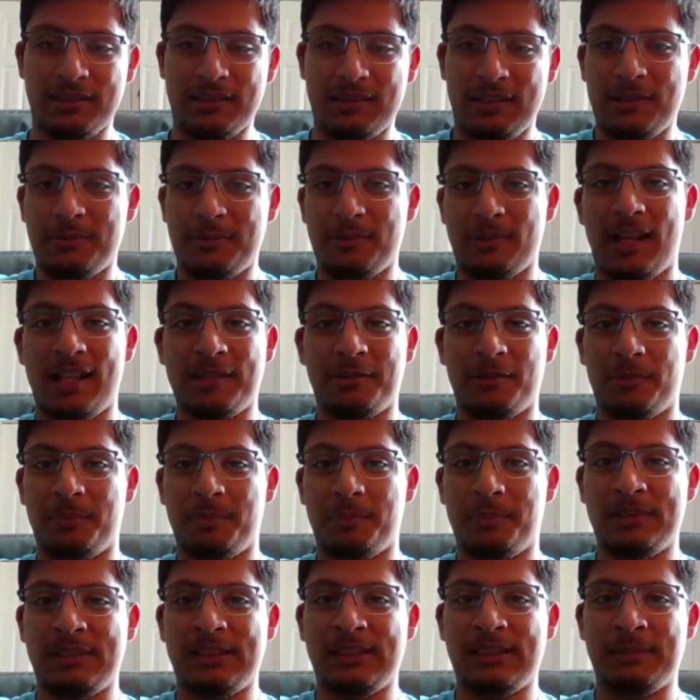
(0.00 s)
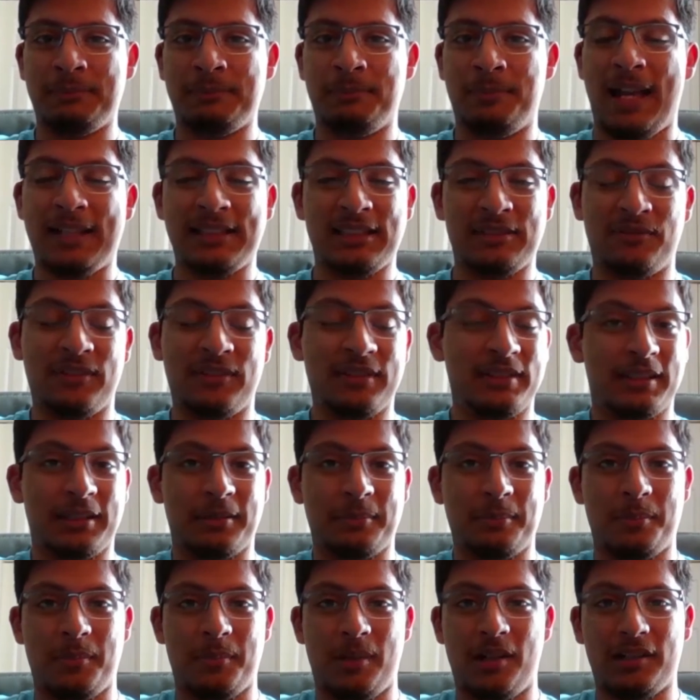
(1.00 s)
These guys were pacifistic
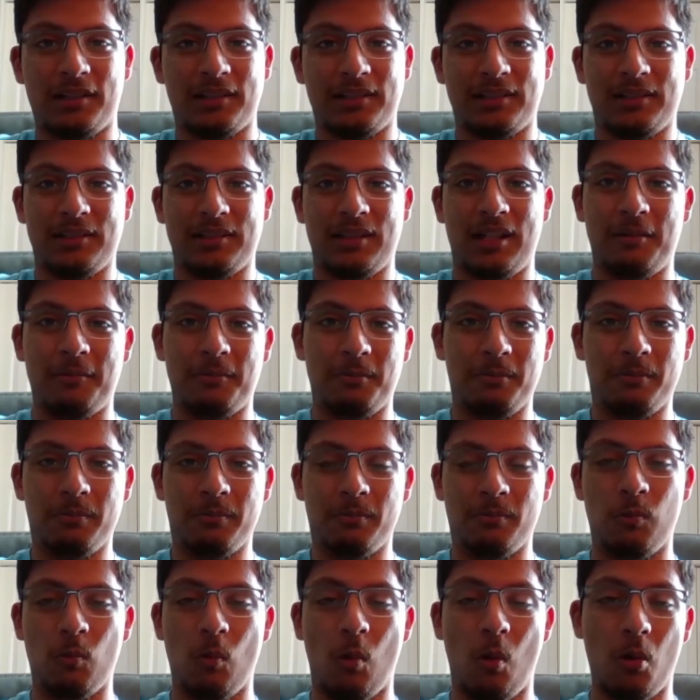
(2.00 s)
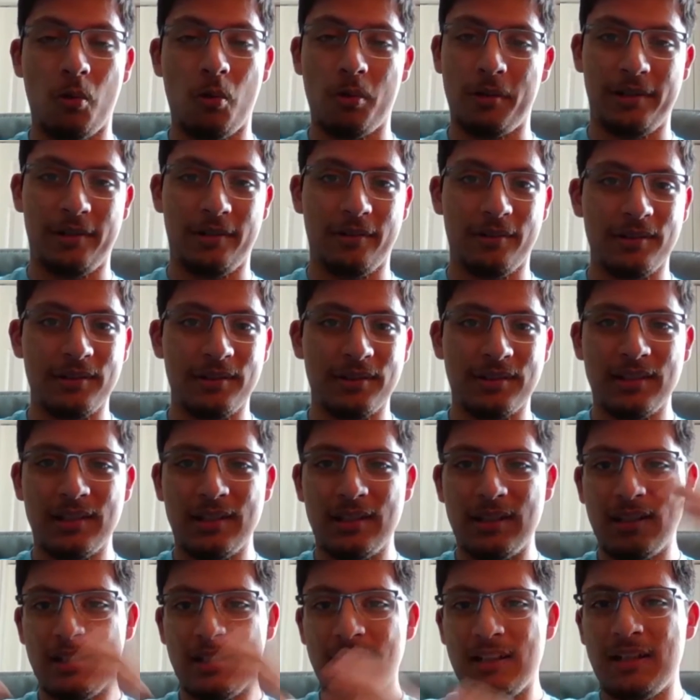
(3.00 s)
monks, not warriors,
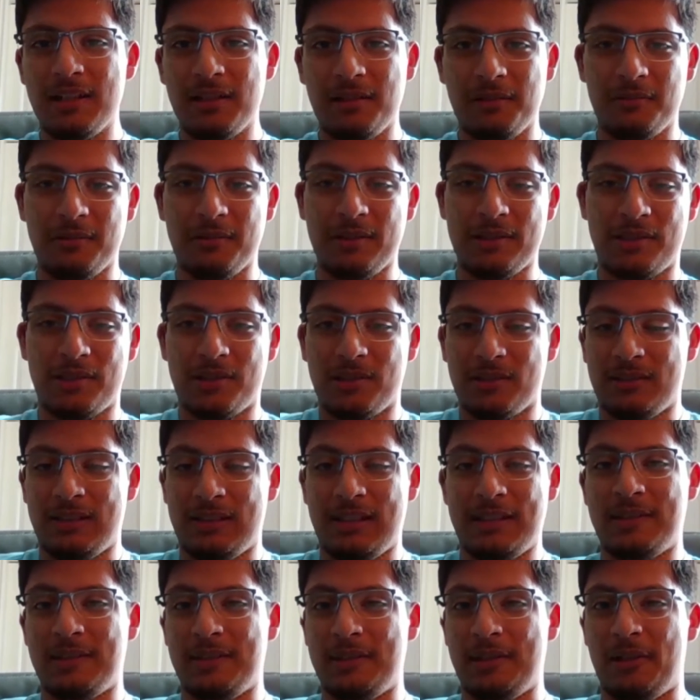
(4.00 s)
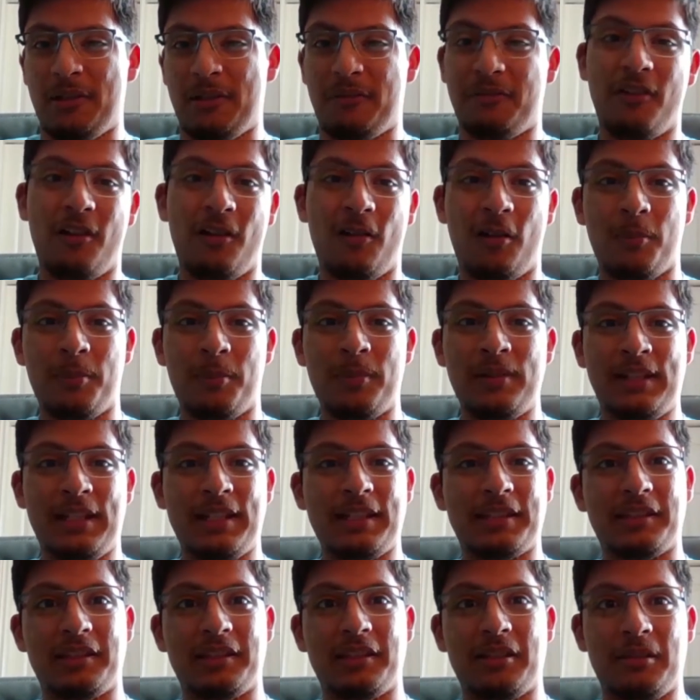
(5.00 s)
which led to their fall
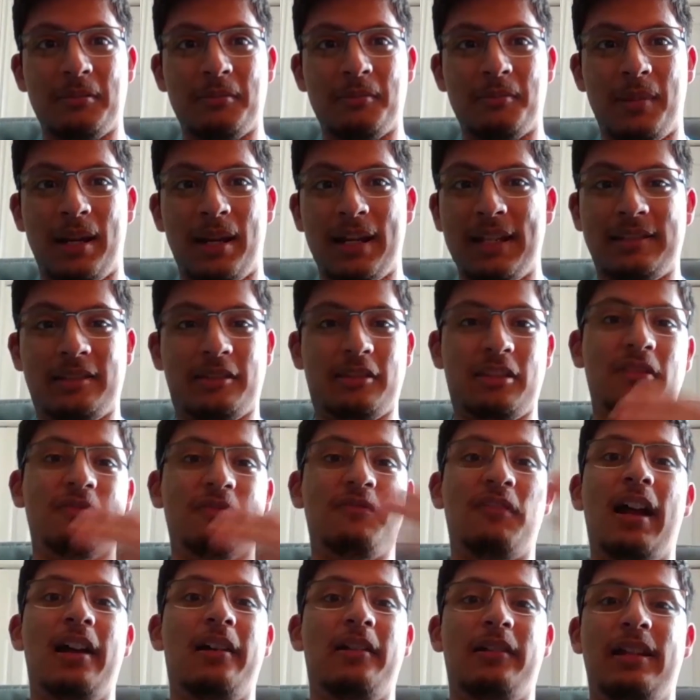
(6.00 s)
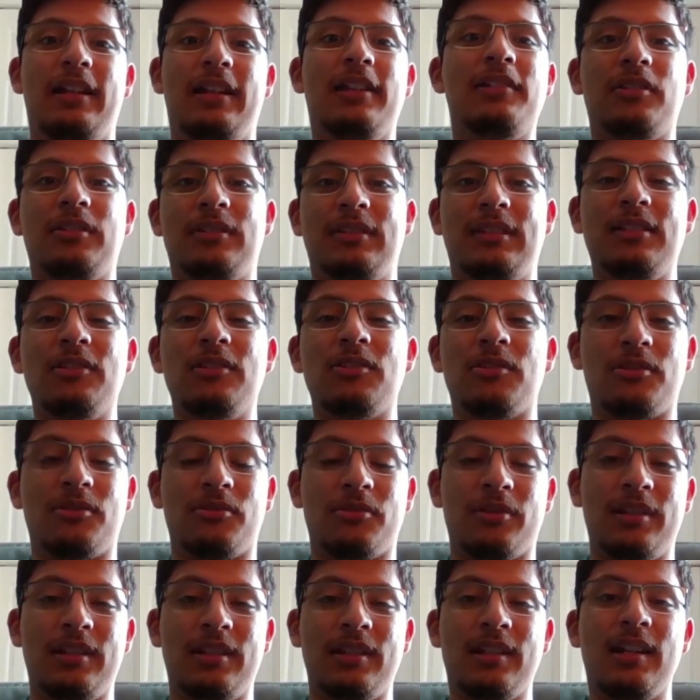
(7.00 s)
beneath the might of the Fire Nation's
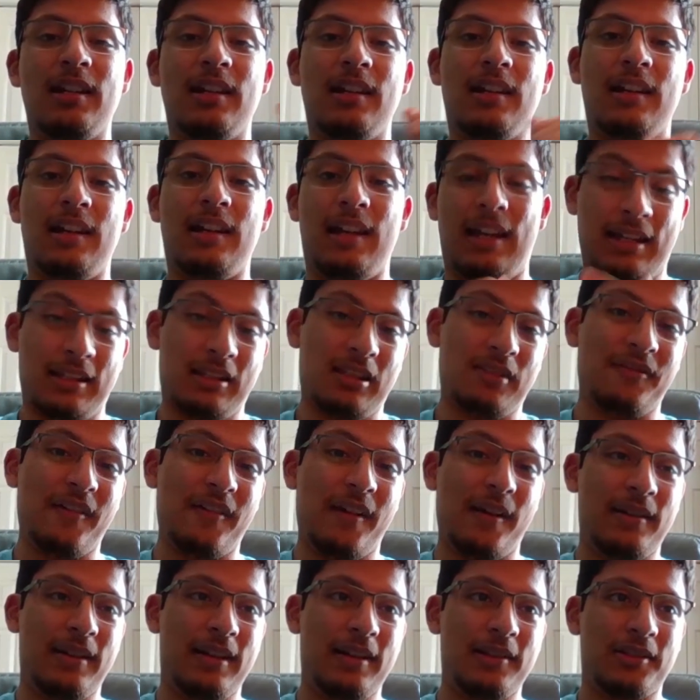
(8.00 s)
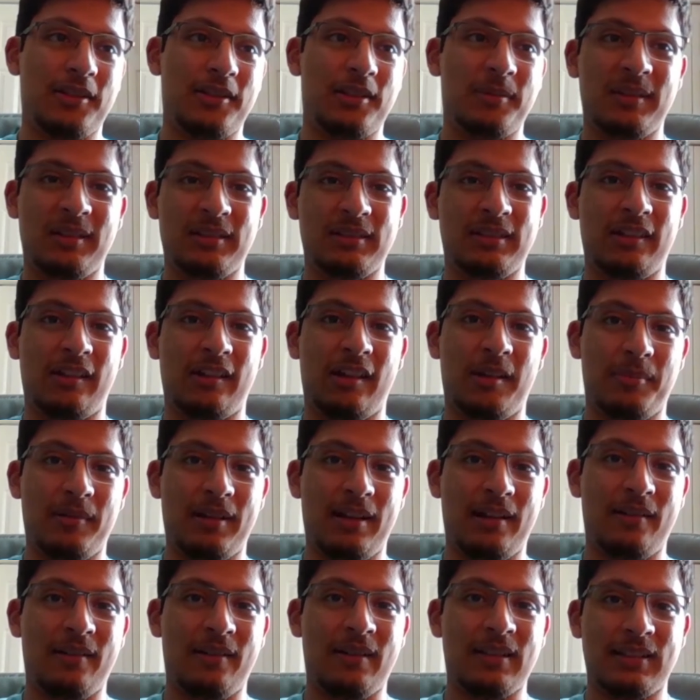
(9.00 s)
industry and the Fire Nation's military
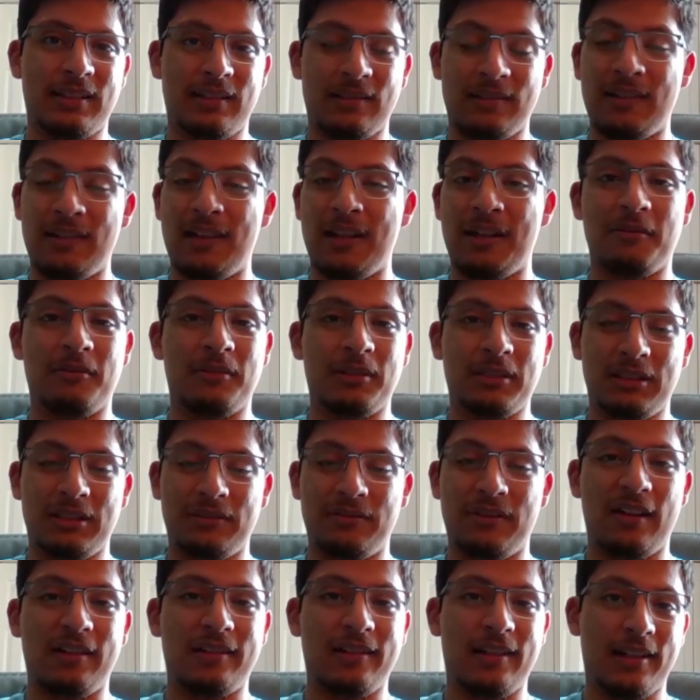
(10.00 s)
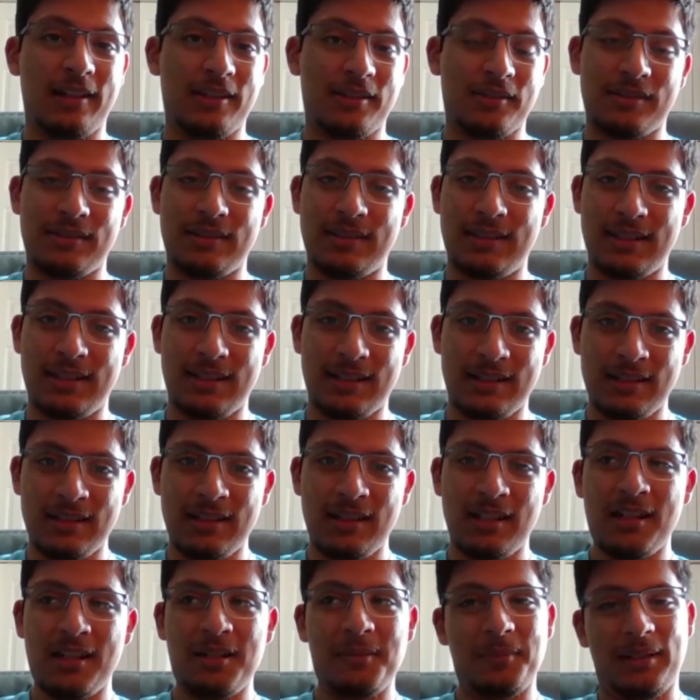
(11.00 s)
prowess. A lot of what the Fire Nation did,
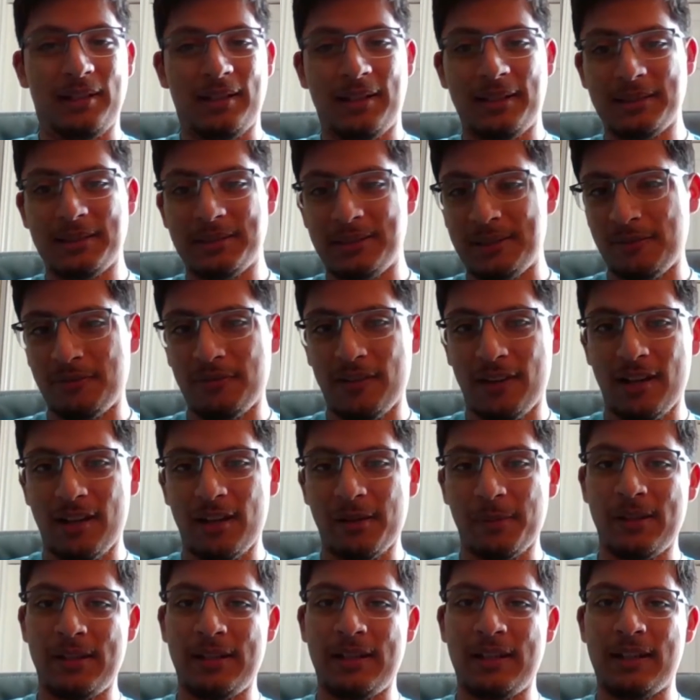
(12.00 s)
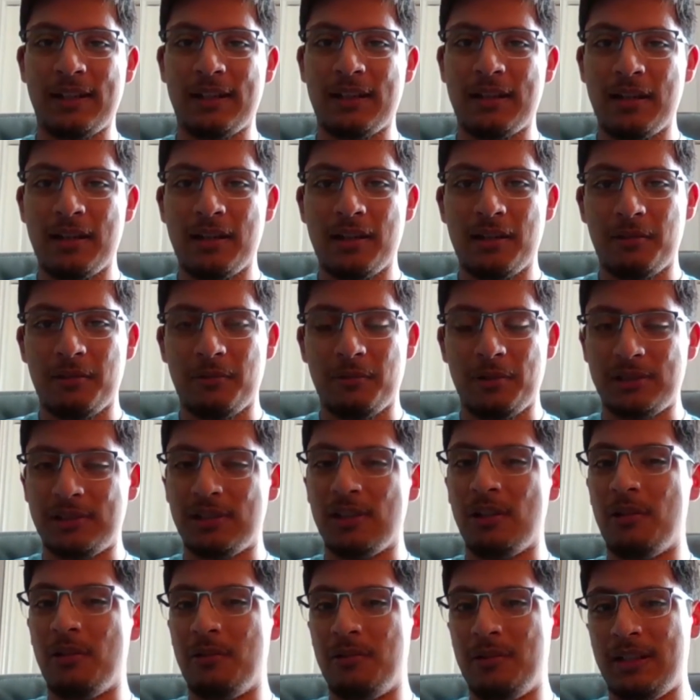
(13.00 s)
because of their firebending, was
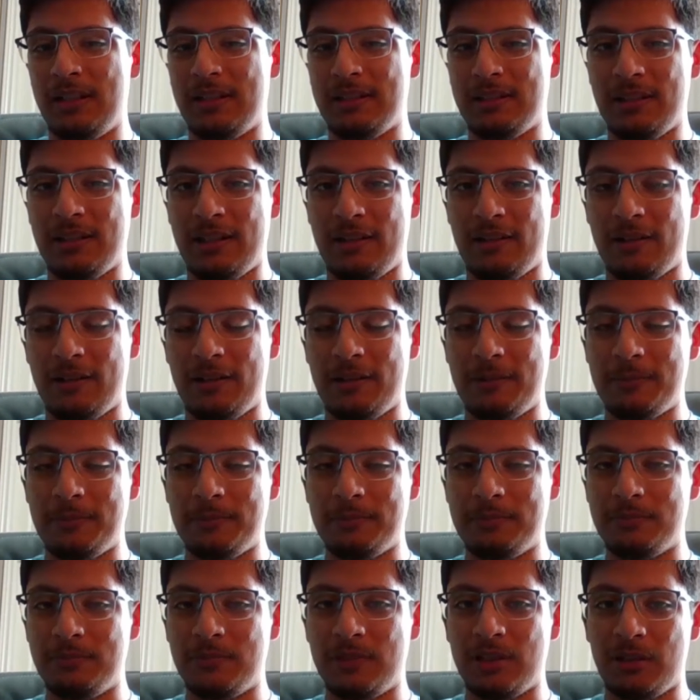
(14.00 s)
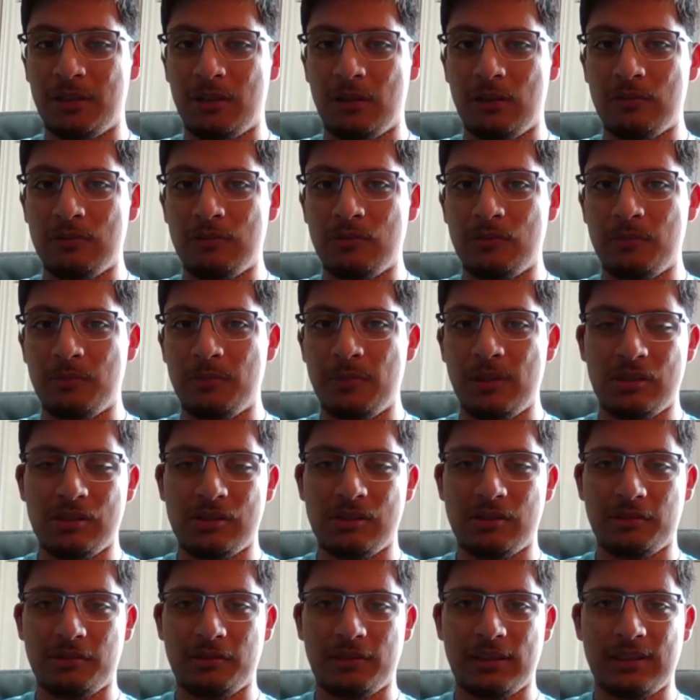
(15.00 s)
honing their own
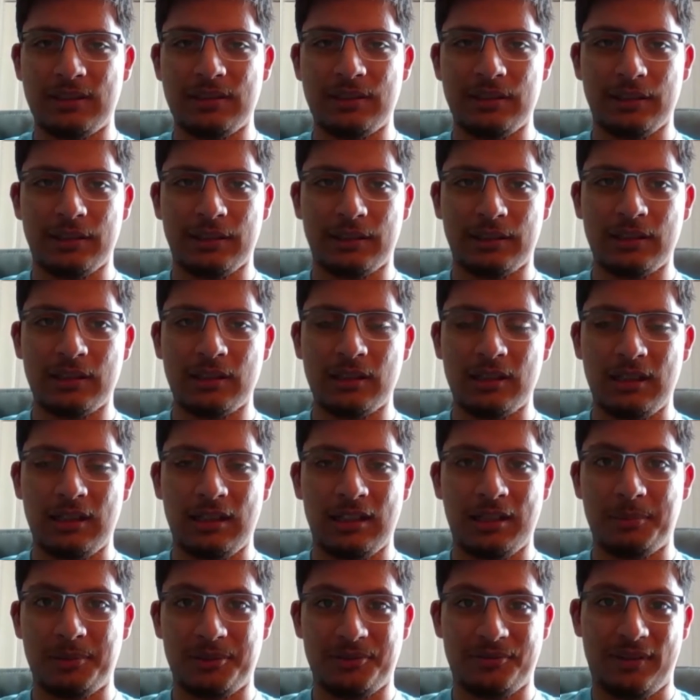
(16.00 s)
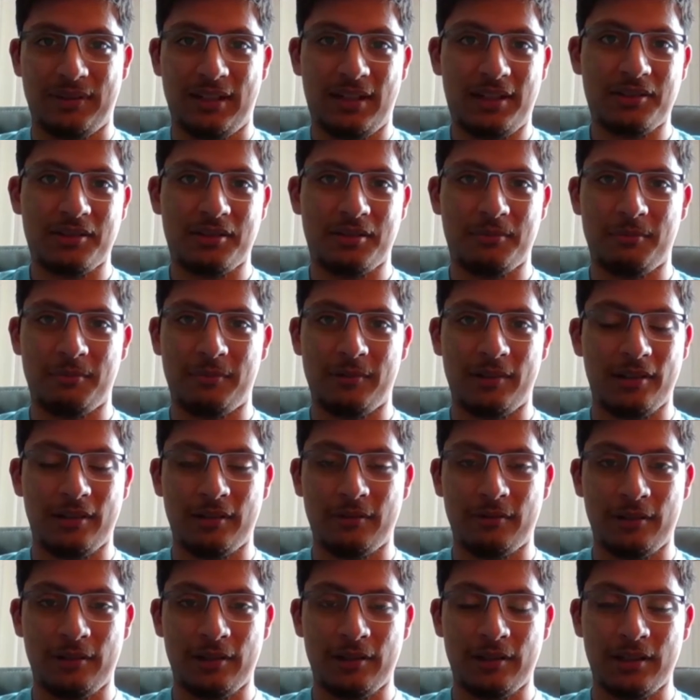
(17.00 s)
militaristic perfection,
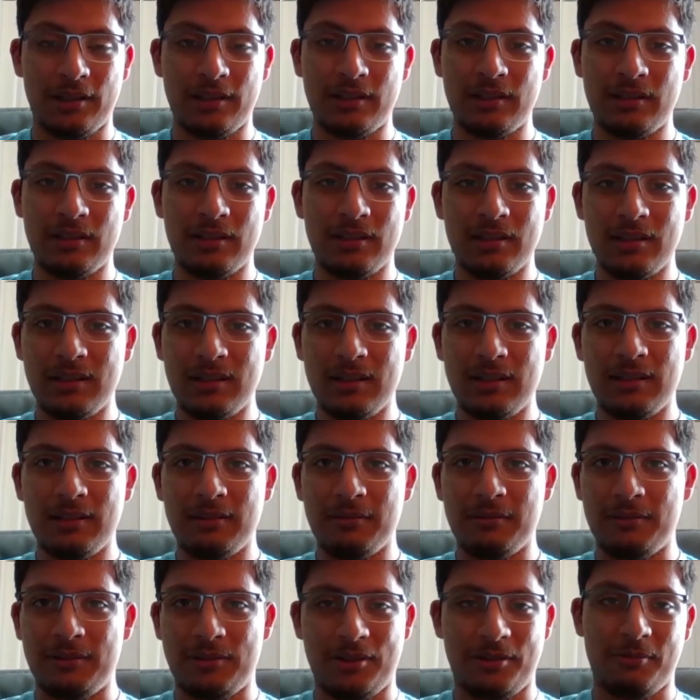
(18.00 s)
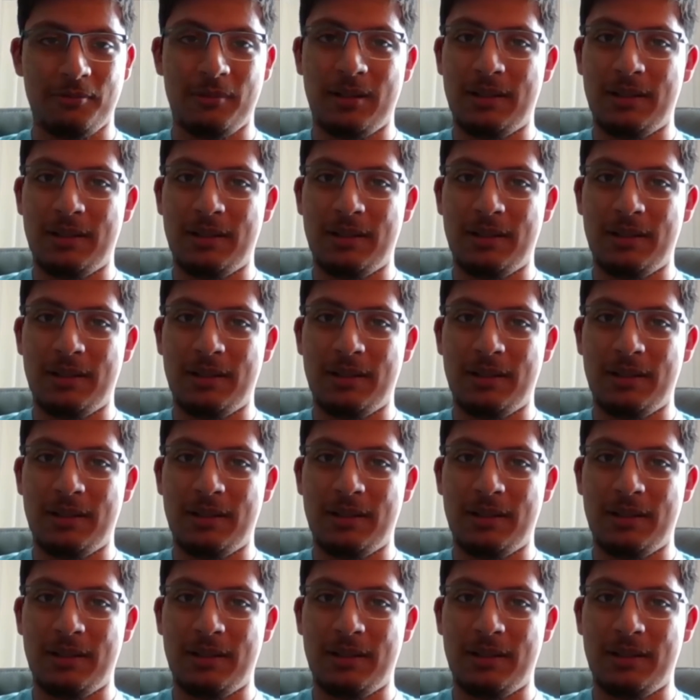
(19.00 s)
really, which is why